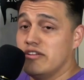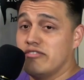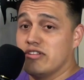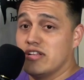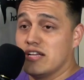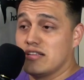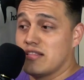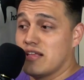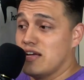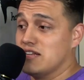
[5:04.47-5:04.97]
it
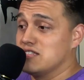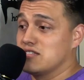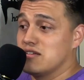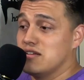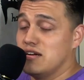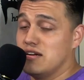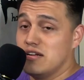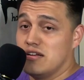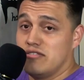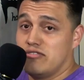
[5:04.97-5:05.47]
like that. It's
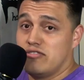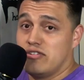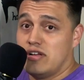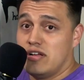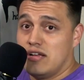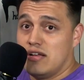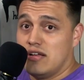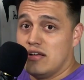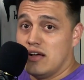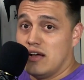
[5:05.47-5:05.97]
good enough.
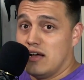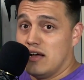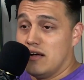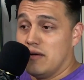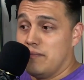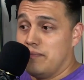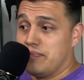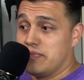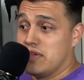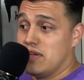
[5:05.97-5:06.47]

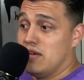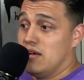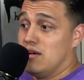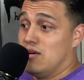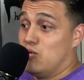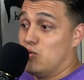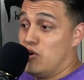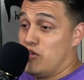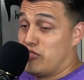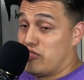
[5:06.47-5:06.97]

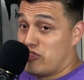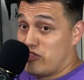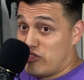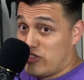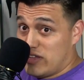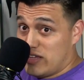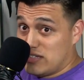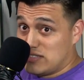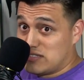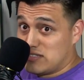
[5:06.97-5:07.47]
With
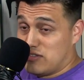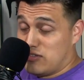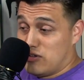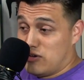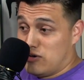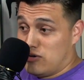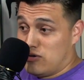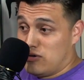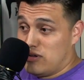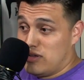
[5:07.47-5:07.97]
this
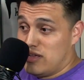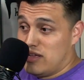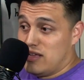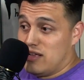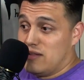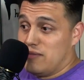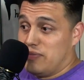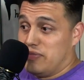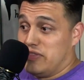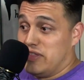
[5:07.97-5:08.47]
though,
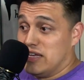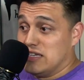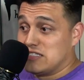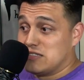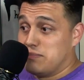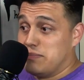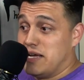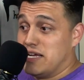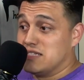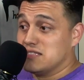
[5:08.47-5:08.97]

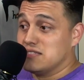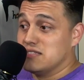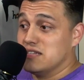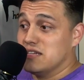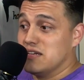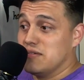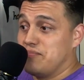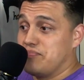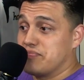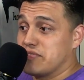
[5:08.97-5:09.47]
this makes
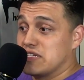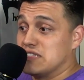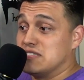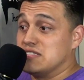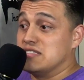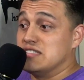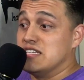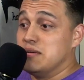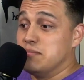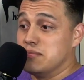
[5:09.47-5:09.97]
it
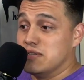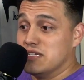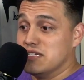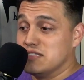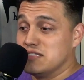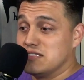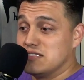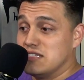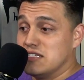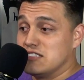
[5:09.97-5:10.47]

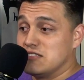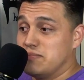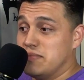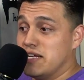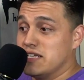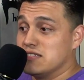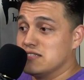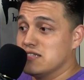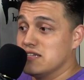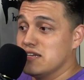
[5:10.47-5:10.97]
seamless. This
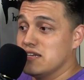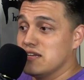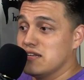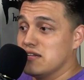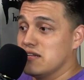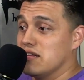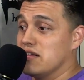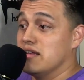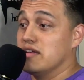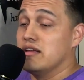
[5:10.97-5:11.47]
makes it
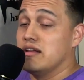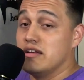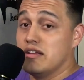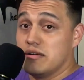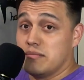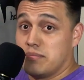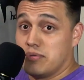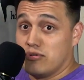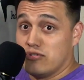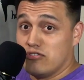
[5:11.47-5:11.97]

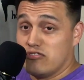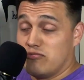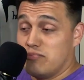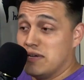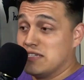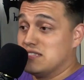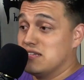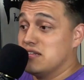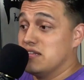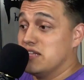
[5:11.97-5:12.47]
idiot proof,
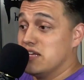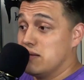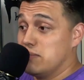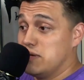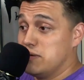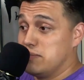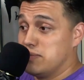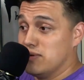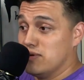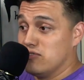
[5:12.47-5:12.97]
makes it
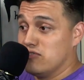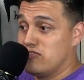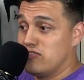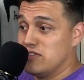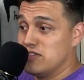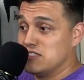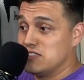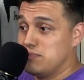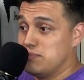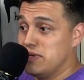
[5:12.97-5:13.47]
dummy proof.
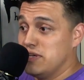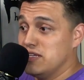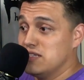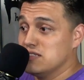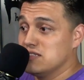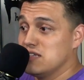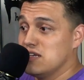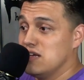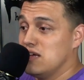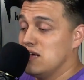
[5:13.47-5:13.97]
This
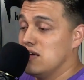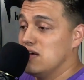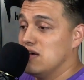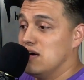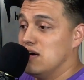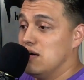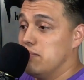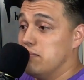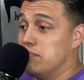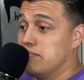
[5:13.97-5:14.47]
means
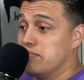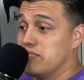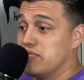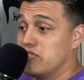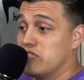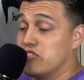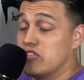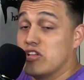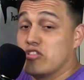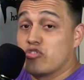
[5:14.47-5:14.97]

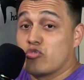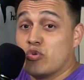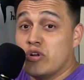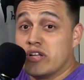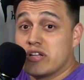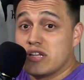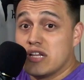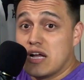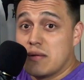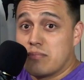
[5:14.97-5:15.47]
the three
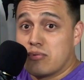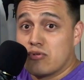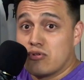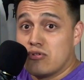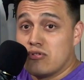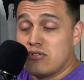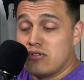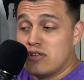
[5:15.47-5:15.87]
clap rule